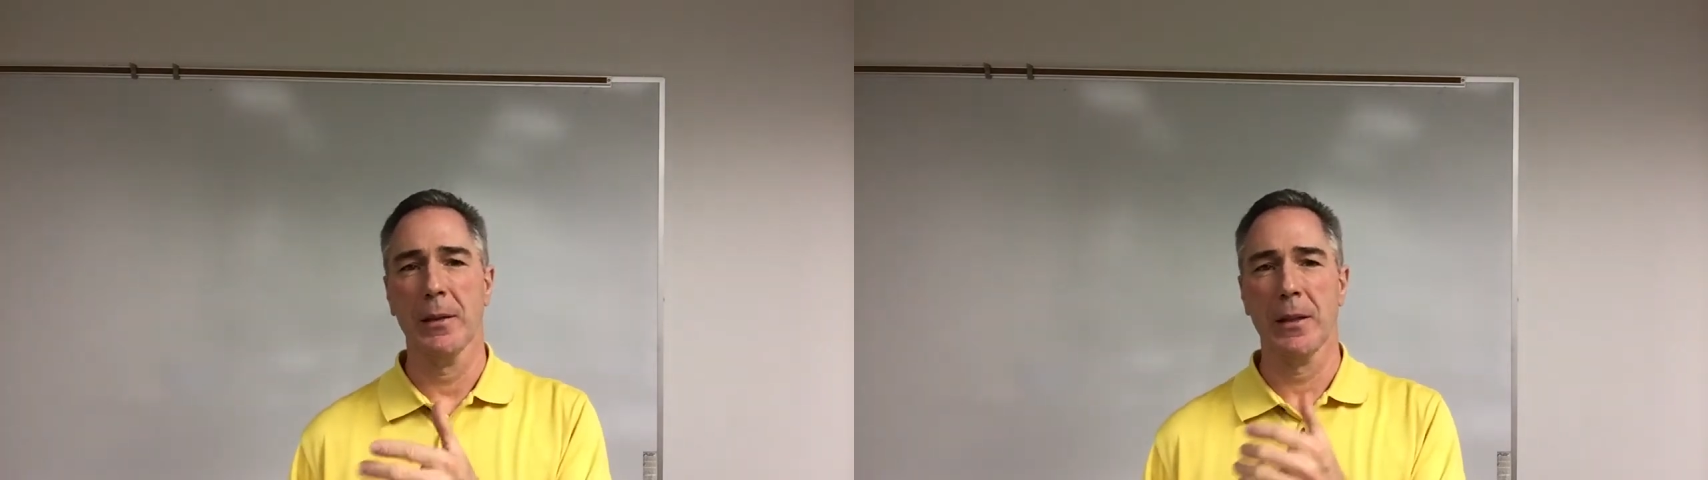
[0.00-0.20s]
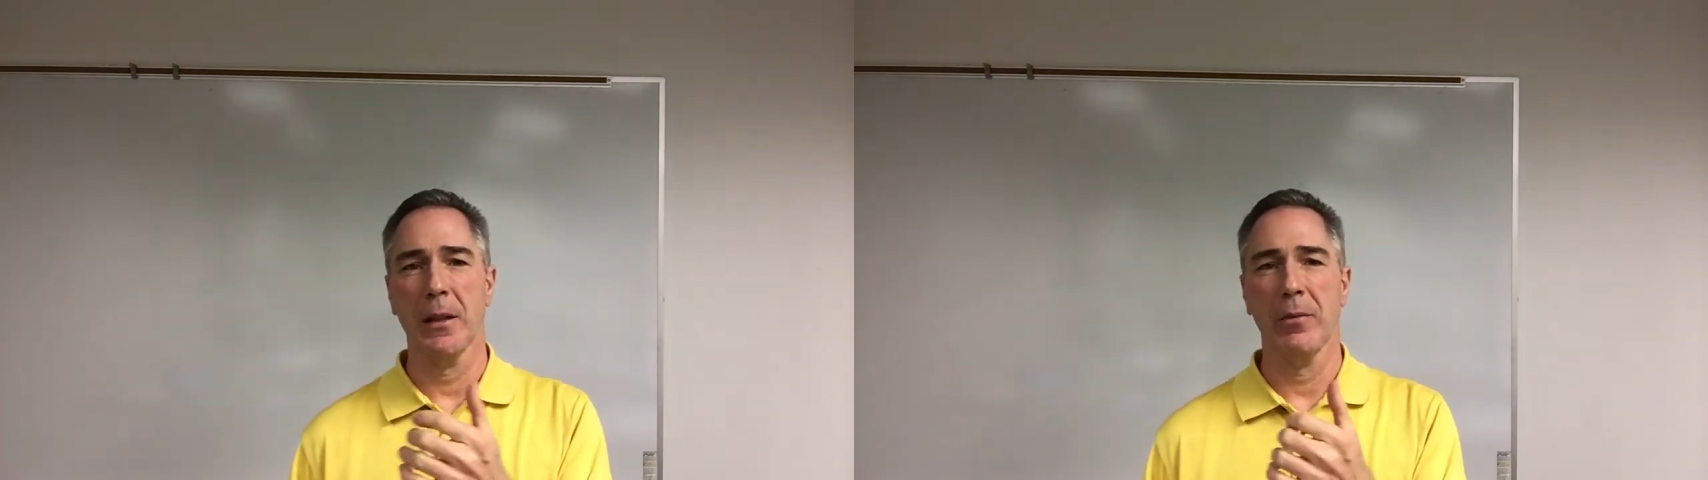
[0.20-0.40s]

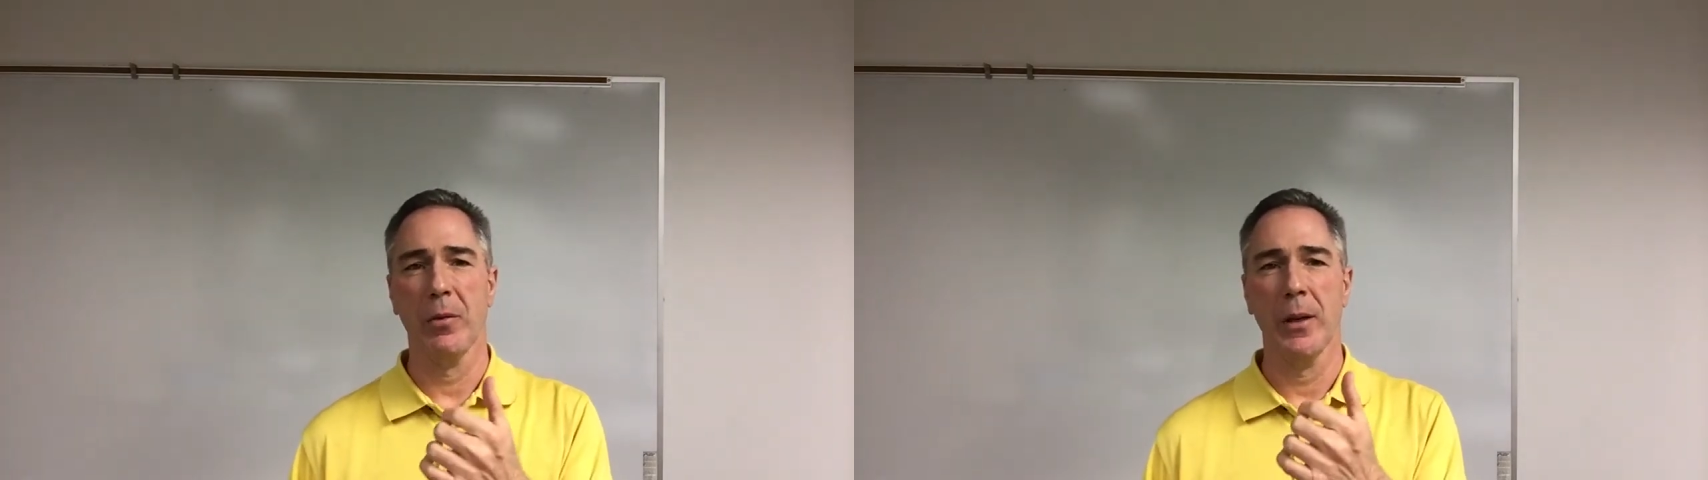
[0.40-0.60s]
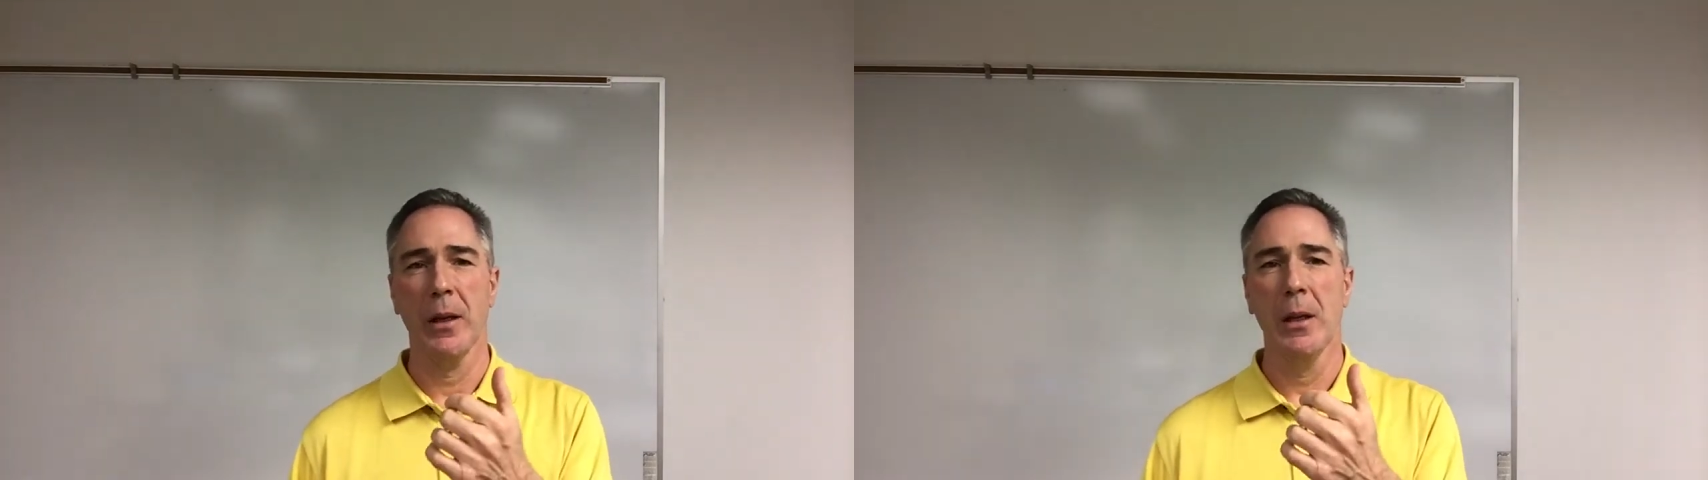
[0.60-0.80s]
See, if
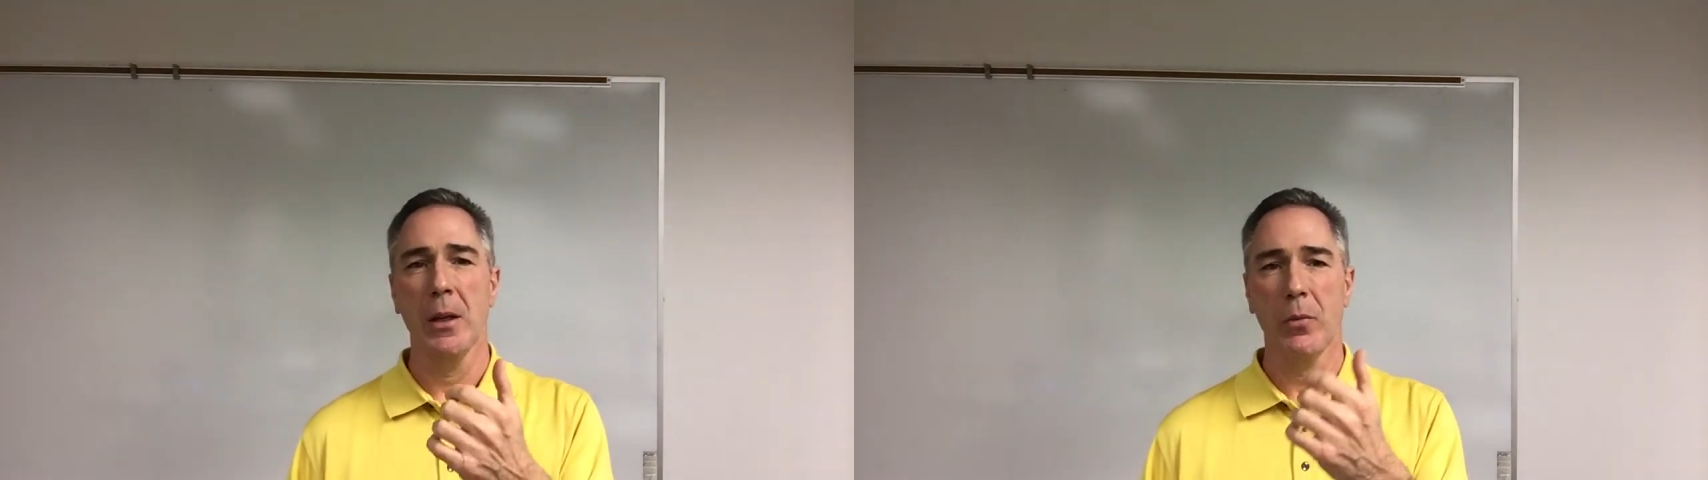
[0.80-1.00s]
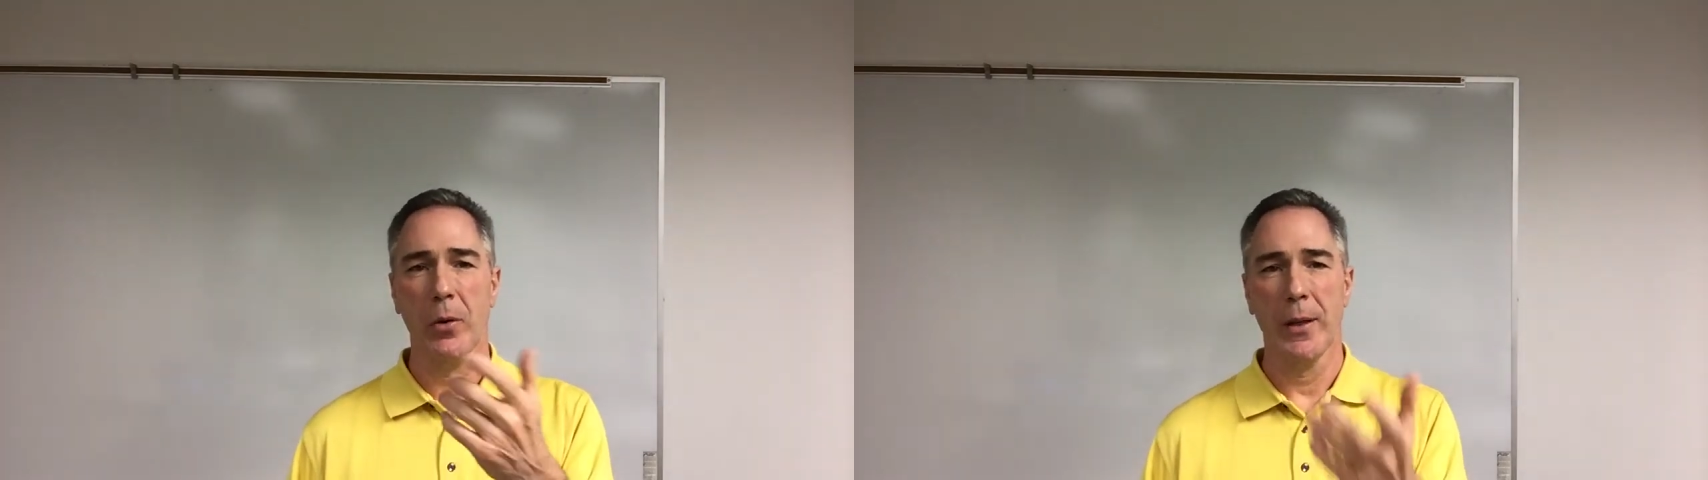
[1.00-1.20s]

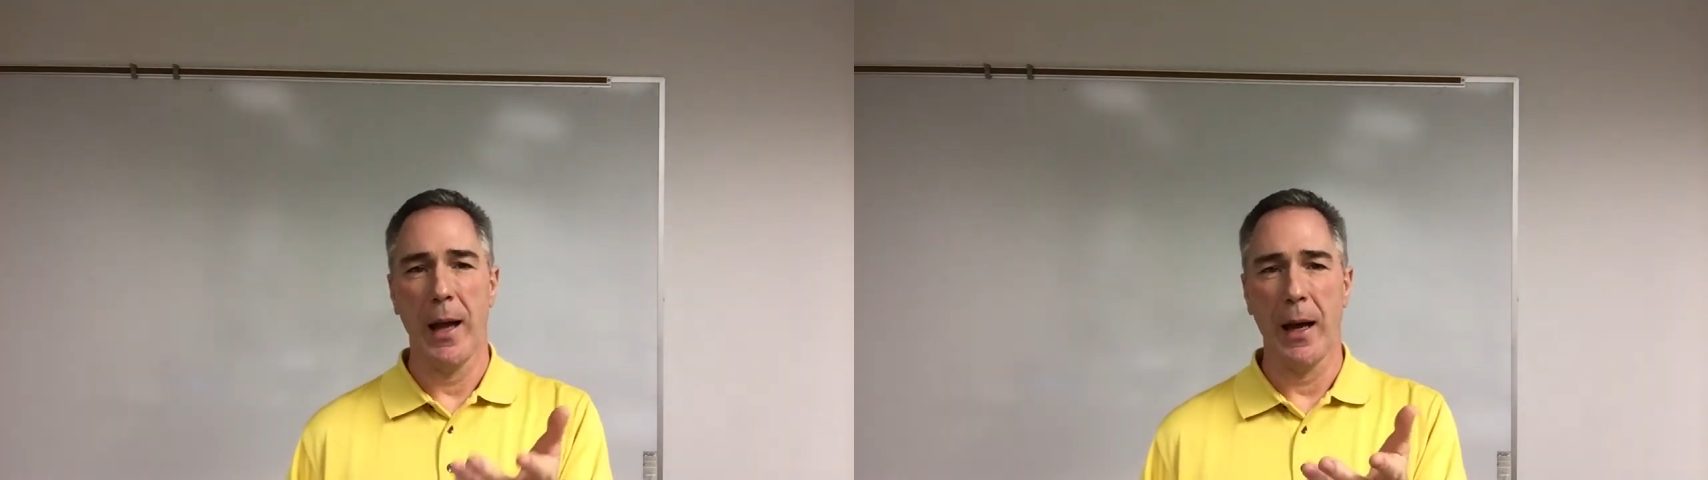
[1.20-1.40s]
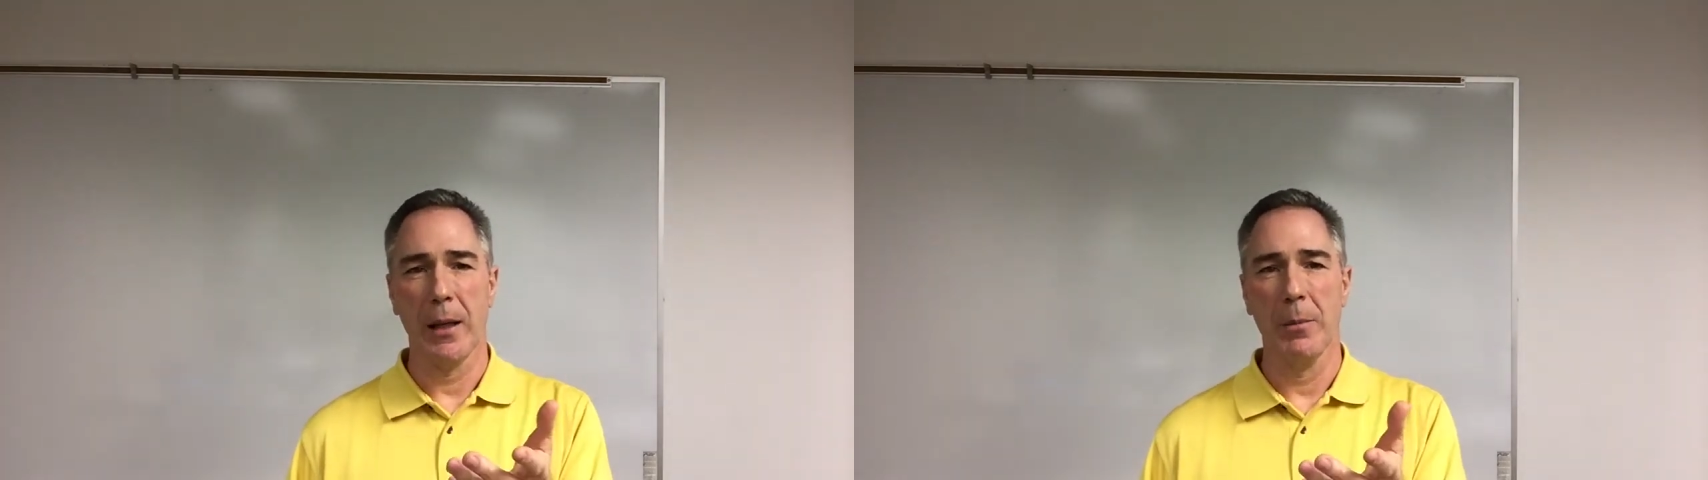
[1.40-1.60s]
we
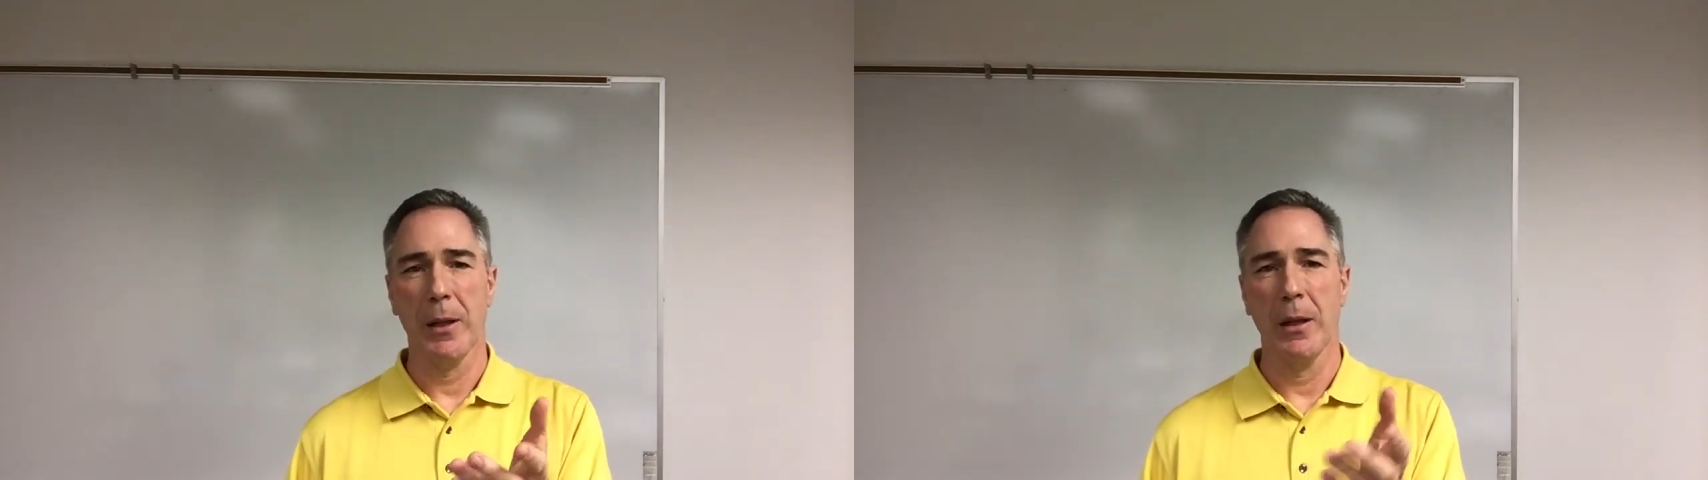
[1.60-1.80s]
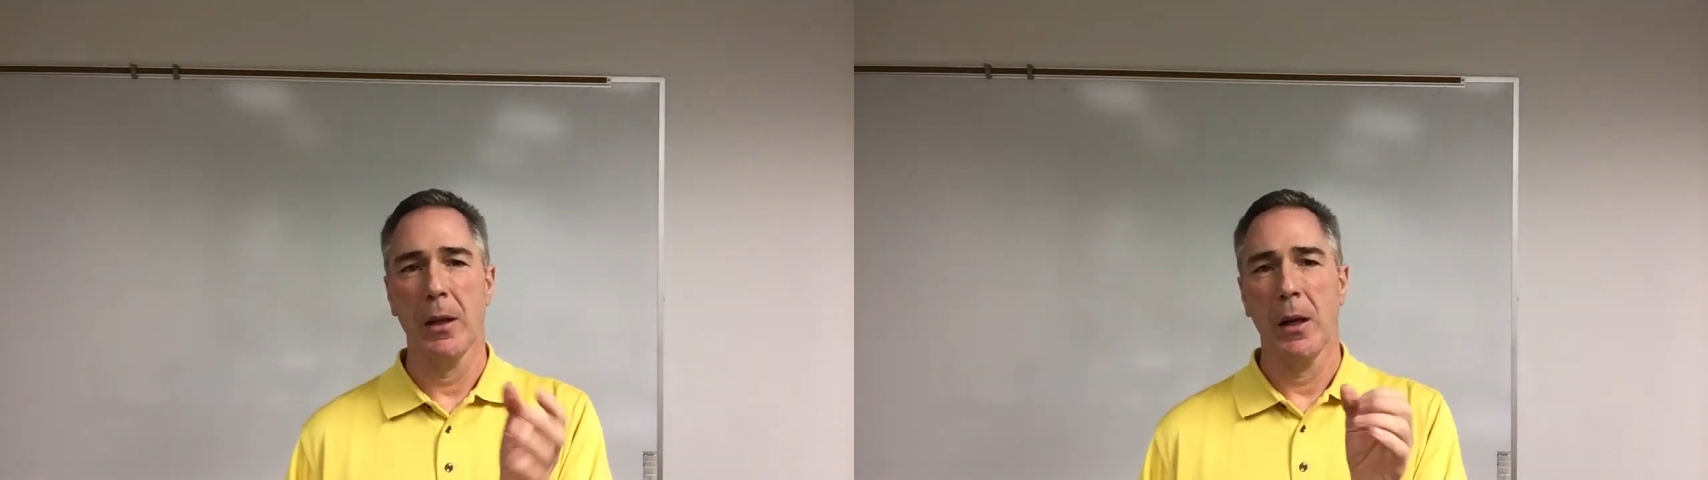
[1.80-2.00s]
document it,